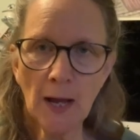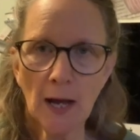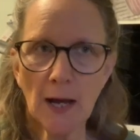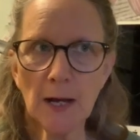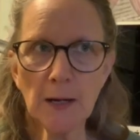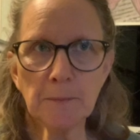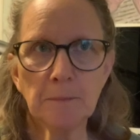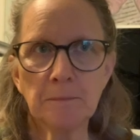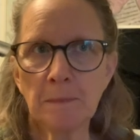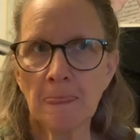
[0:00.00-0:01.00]

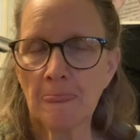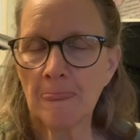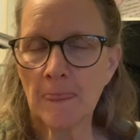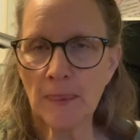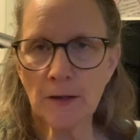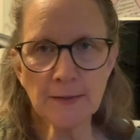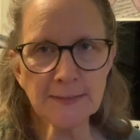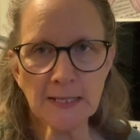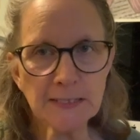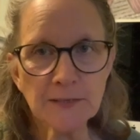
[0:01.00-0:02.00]
The
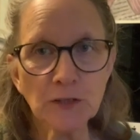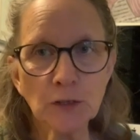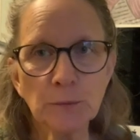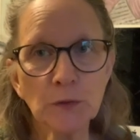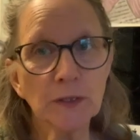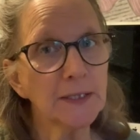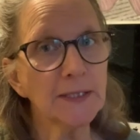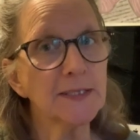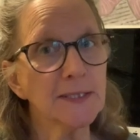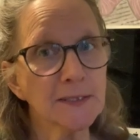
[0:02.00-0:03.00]
scientific community
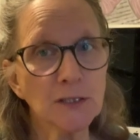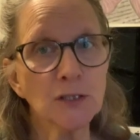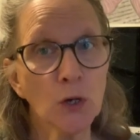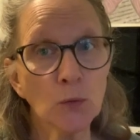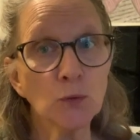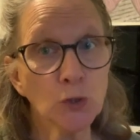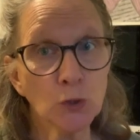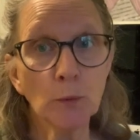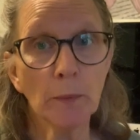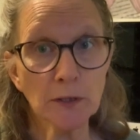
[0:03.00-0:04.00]
doesn't know
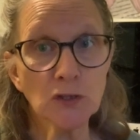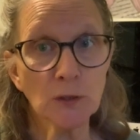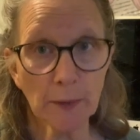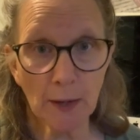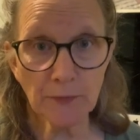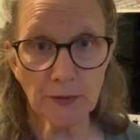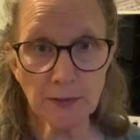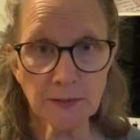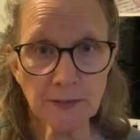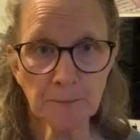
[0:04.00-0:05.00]
too much about
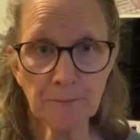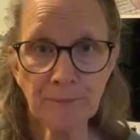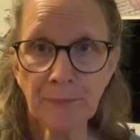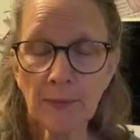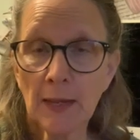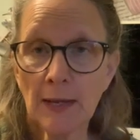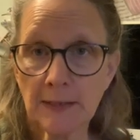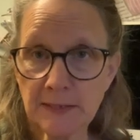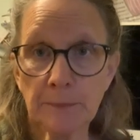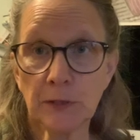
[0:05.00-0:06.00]
this,
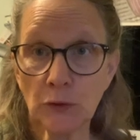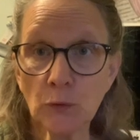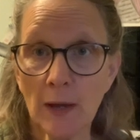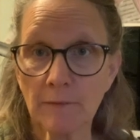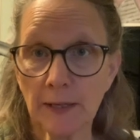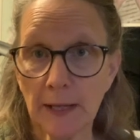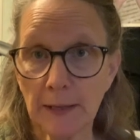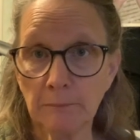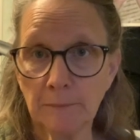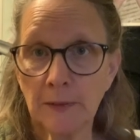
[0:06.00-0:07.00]
except they do have a
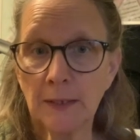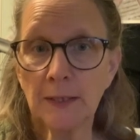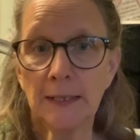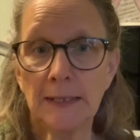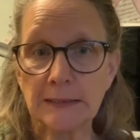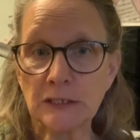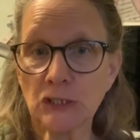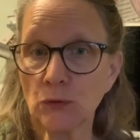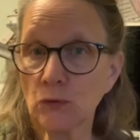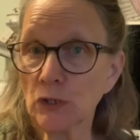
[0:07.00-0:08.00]
name. It's
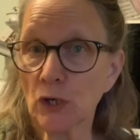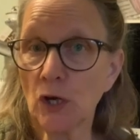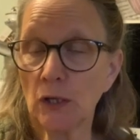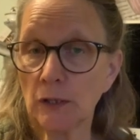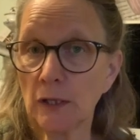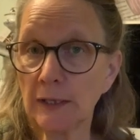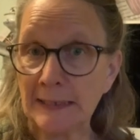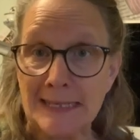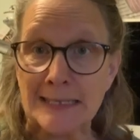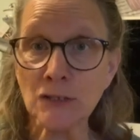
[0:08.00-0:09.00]
usually called an
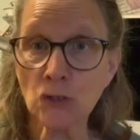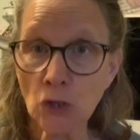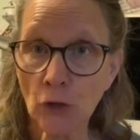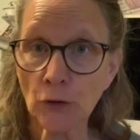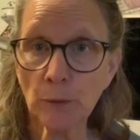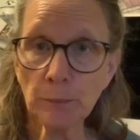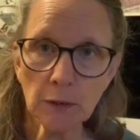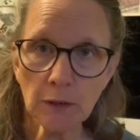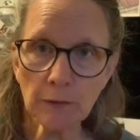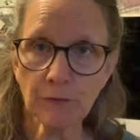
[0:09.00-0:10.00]
internal
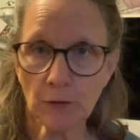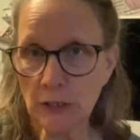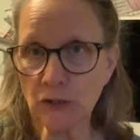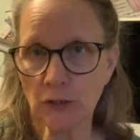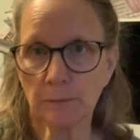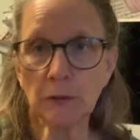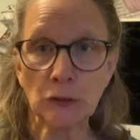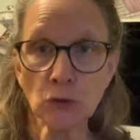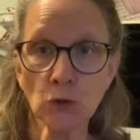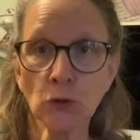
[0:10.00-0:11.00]
proliferation.
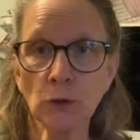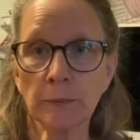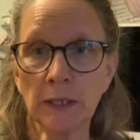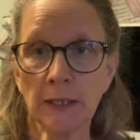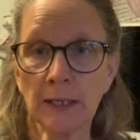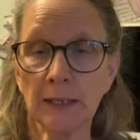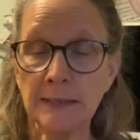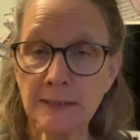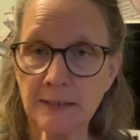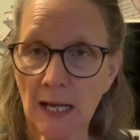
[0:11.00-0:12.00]
Internal meaning
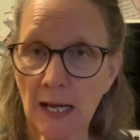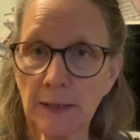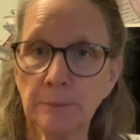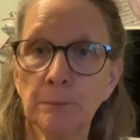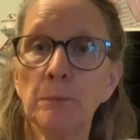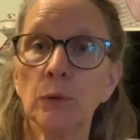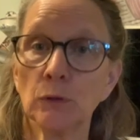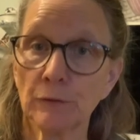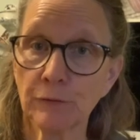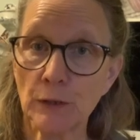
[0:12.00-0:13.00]
inside,
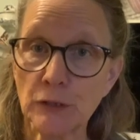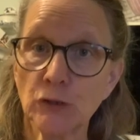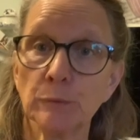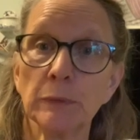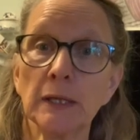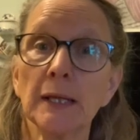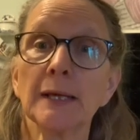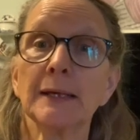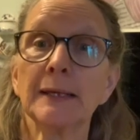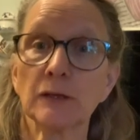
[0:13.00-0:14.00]
proliferation
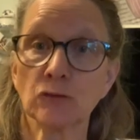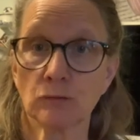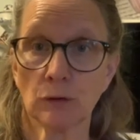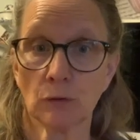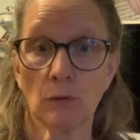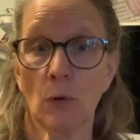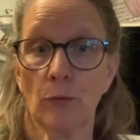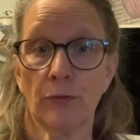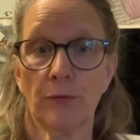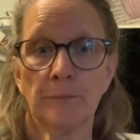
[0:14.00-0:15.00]
meaning an extra growth.